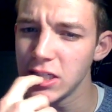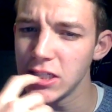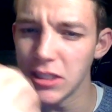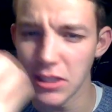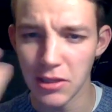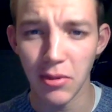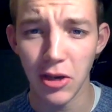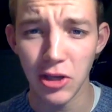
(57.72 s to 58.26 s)

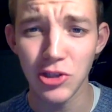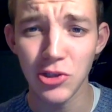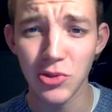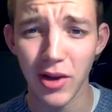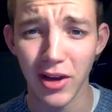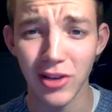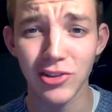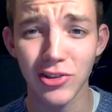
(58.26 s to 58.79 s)
am I too
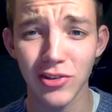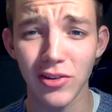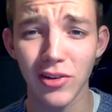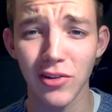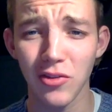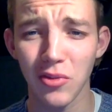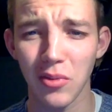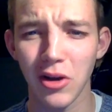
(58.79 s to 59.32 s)
extroverted
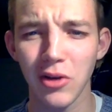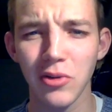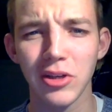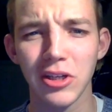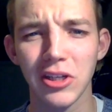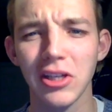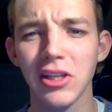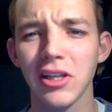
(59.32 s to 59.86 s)
for my own
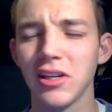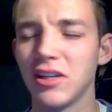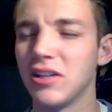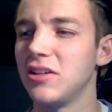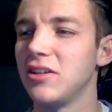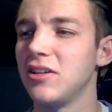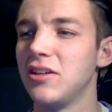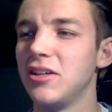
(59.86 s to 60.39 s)
good? Like,
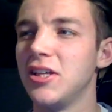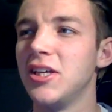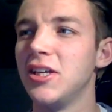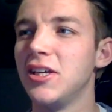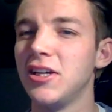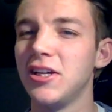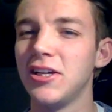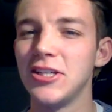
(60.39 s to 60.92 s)

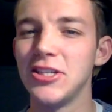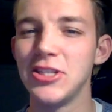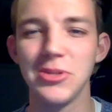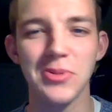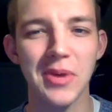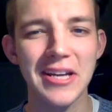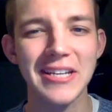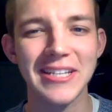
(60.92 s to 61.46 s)
do
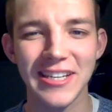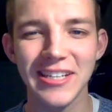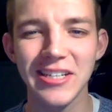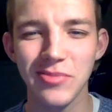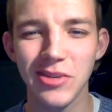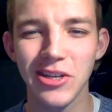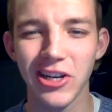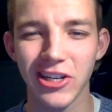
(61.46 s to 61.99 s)
I need to
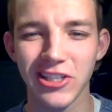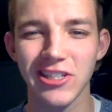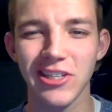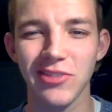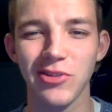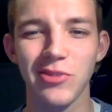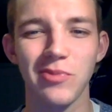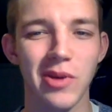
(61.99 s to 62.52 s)
be constantly
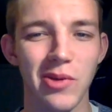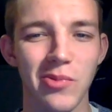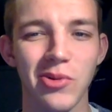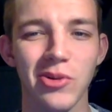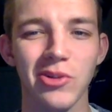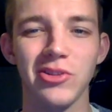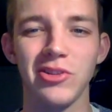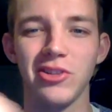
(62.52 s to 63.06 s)
with people
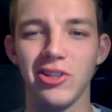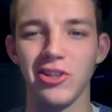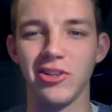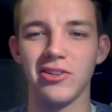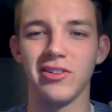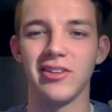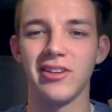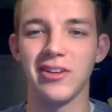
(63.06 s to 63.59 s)
to
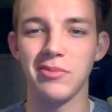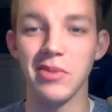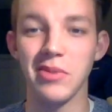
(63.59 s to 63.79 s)
be